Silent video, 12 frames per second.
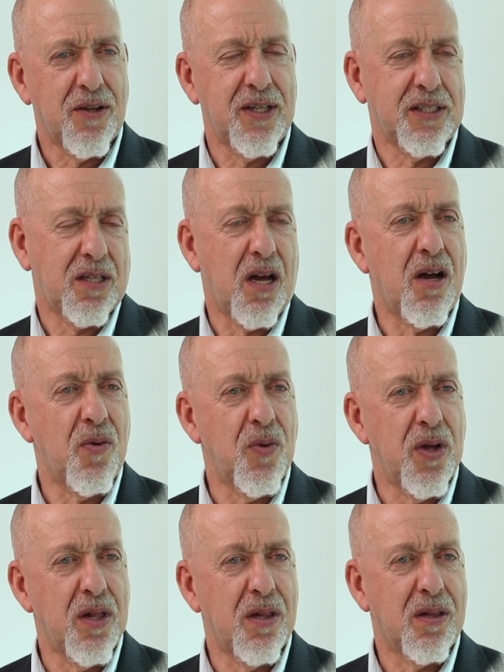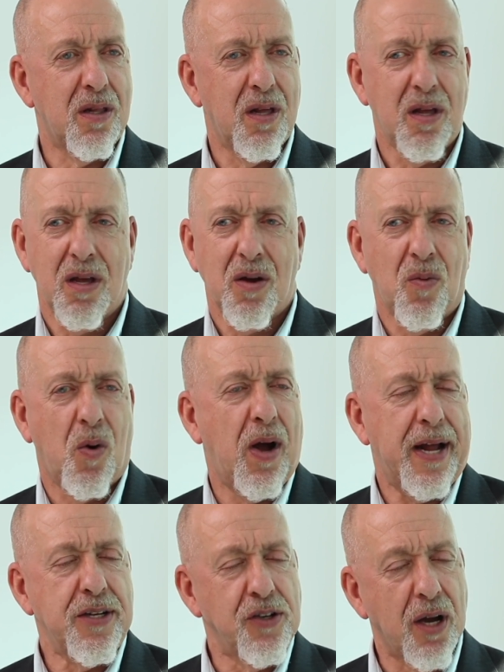So I start with, what
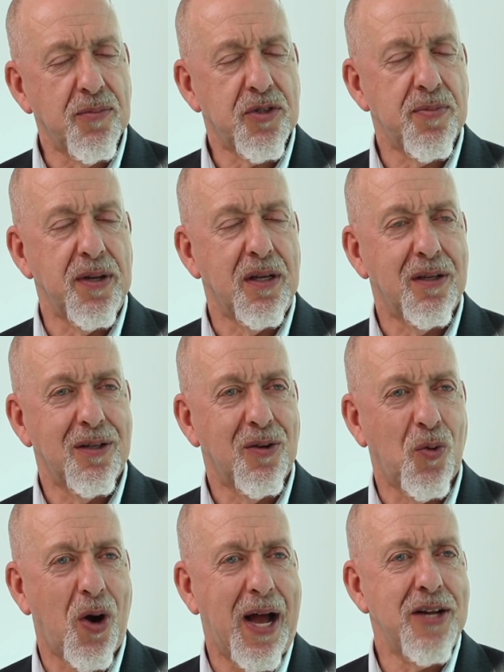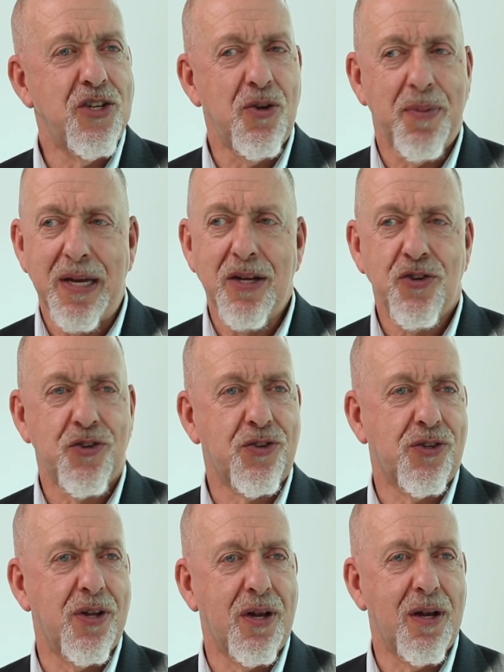had you come to me? What had you be
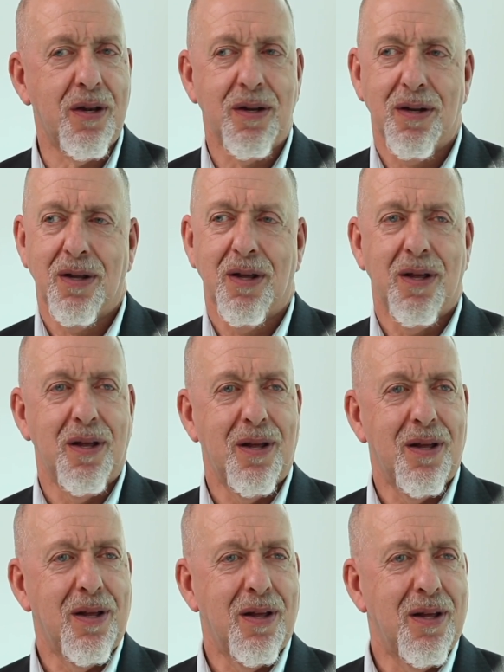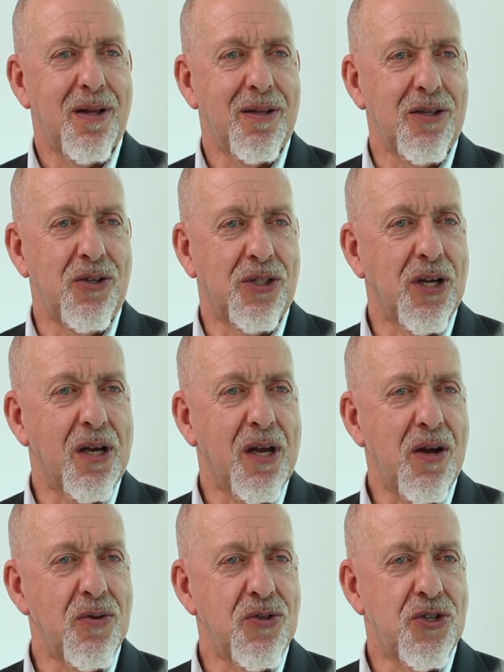interested in using a
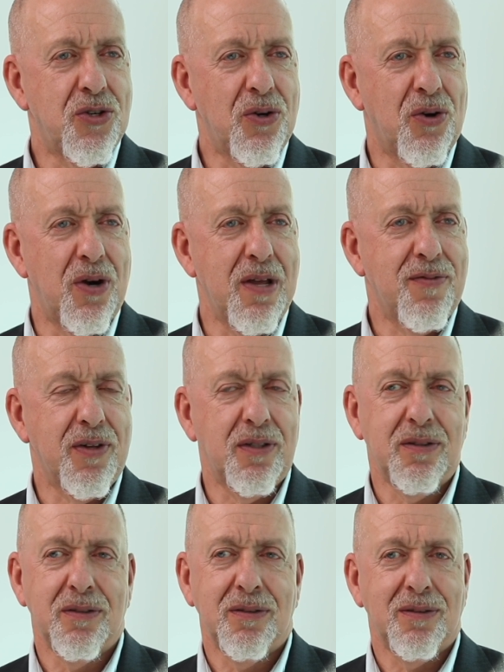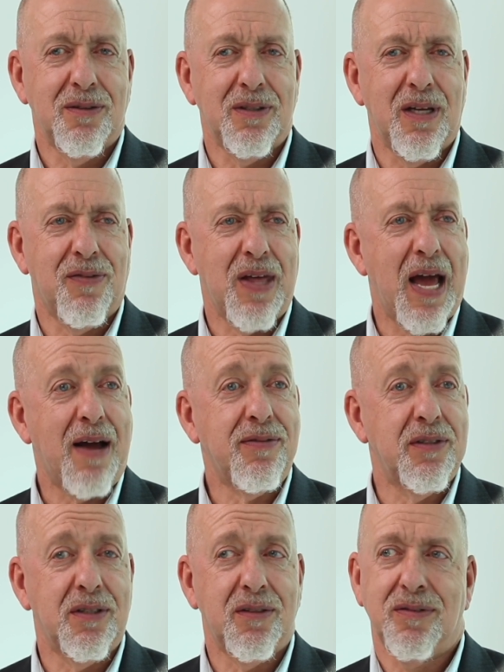coach? Or even if
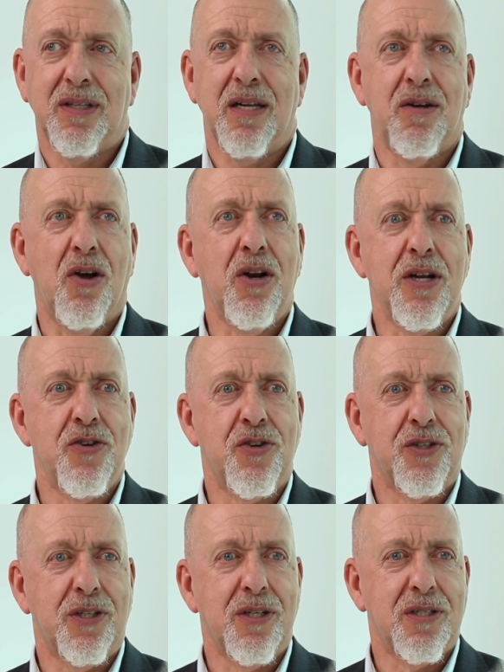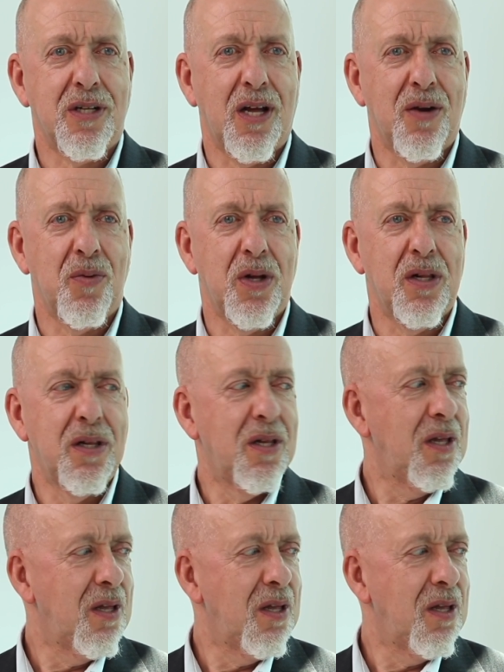they're not interested, it's like, well,